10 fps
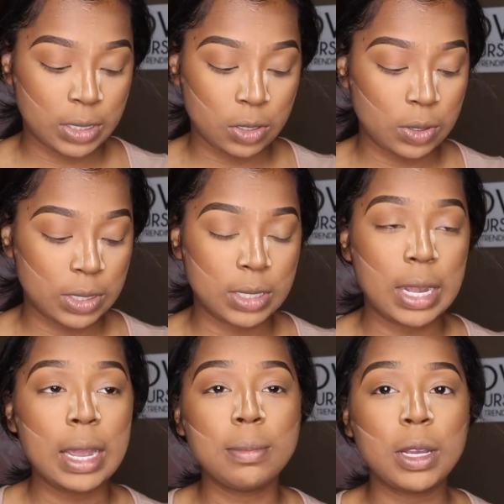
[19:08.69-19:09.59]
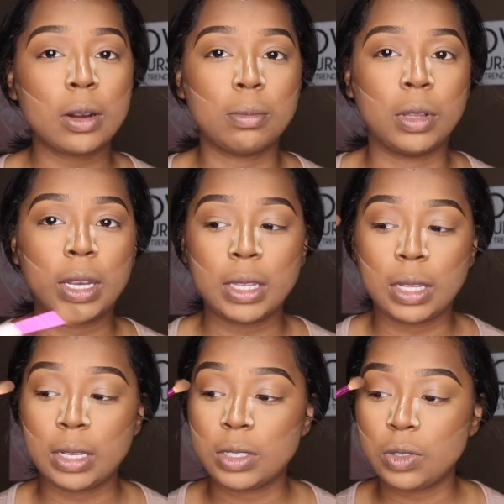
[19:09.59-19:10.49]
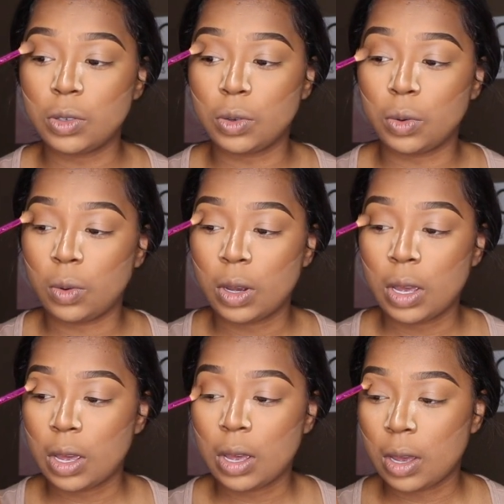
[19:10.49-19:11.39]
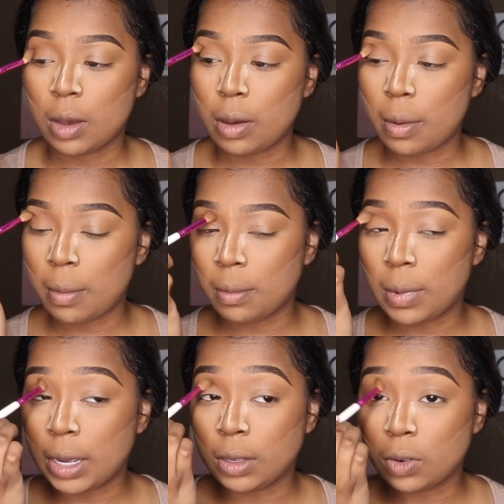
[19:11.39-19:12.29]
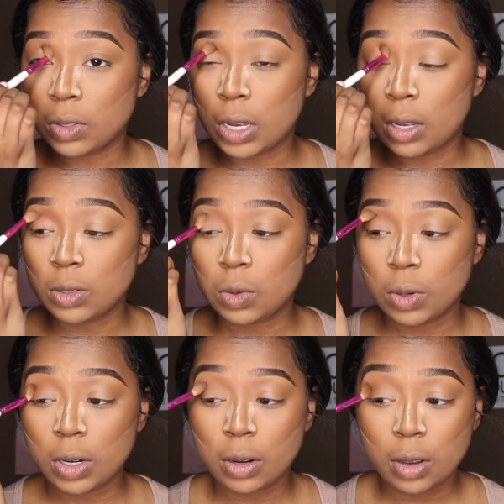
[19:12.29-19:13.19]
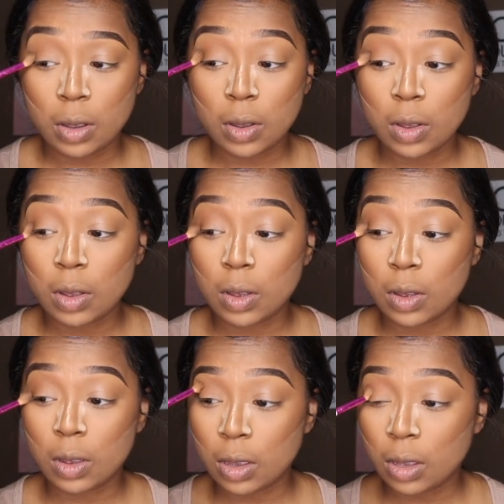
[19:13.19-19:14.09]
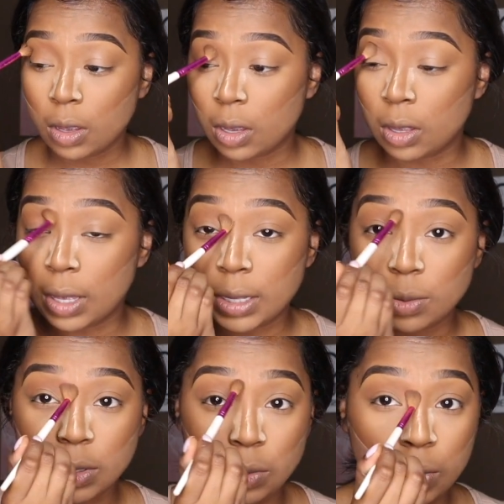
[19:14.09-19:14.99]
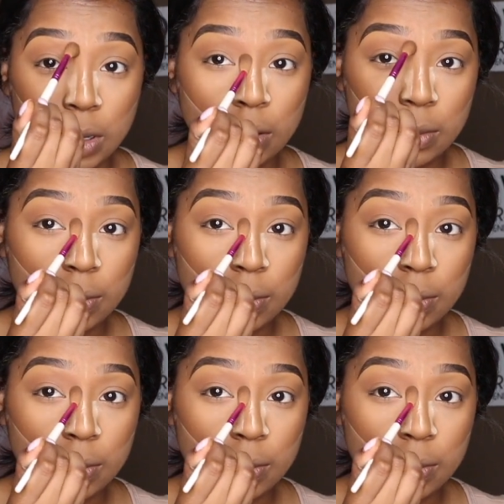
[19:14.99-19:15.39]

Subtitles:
So it's damn near blending into my nose contour. And that's what you want.